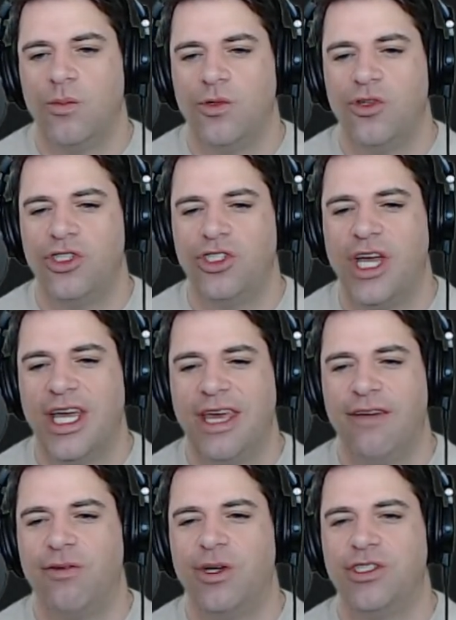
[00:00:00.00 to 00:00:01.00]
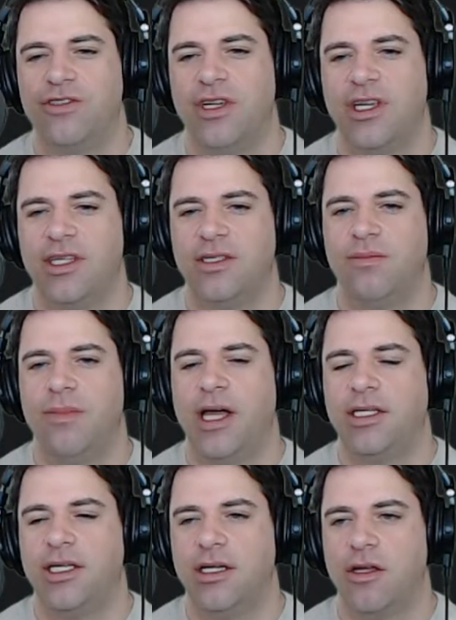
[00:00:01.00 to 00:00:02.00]
just checking if one string is
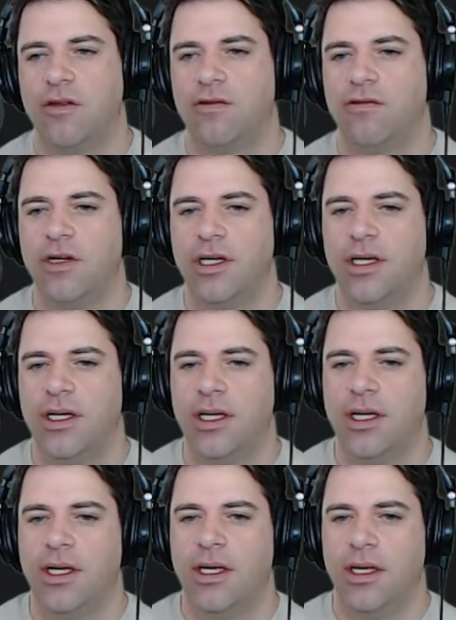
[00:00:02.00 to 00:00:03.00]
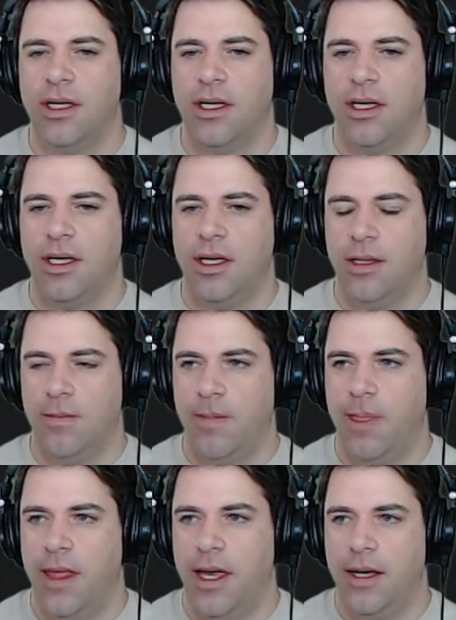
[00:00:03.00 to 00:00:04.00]
matching another string.
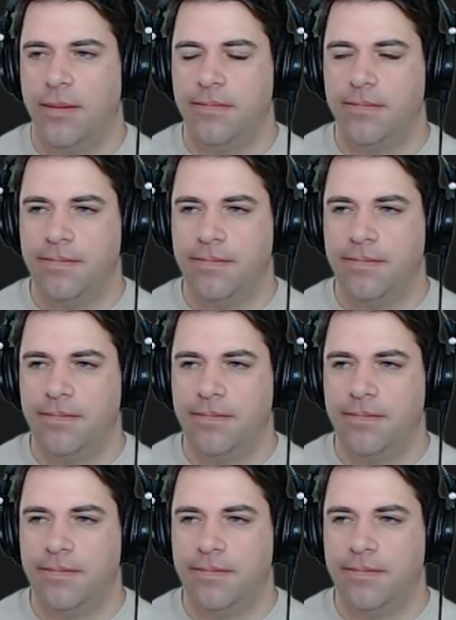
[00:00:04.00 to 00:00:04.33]
But